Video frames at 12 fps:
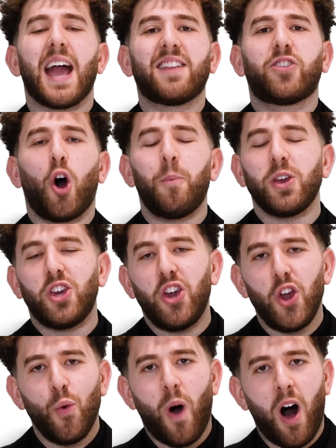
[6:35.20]
Okay, Tom,
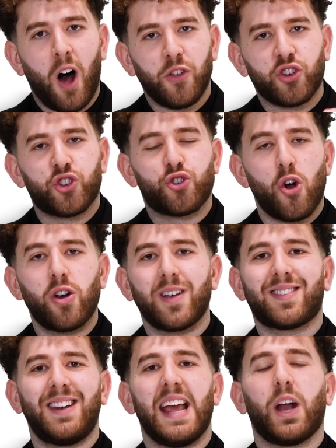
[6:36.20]
you are the
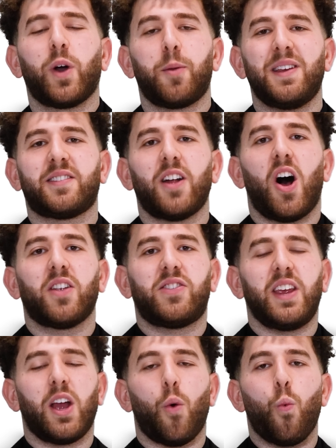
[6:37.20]
strongest link. We're going to be
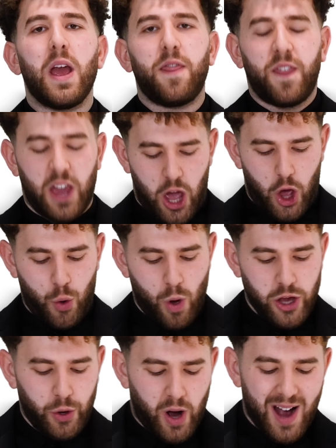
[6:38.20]
starting with you.
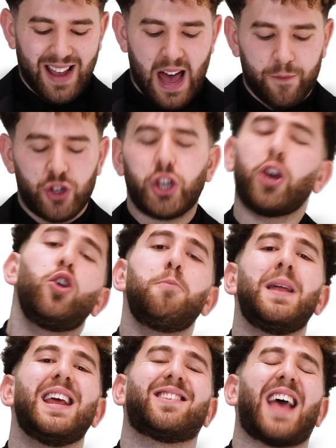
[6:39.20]
You guys have two
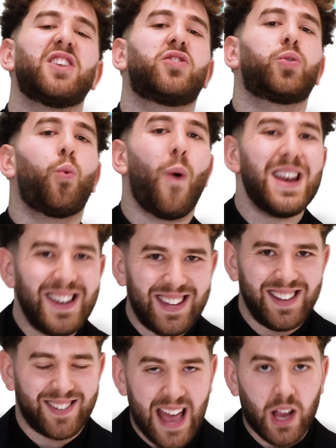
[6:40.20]
minutes and
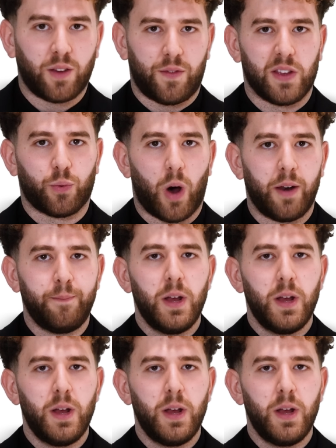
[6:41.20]
20 seconds for this one.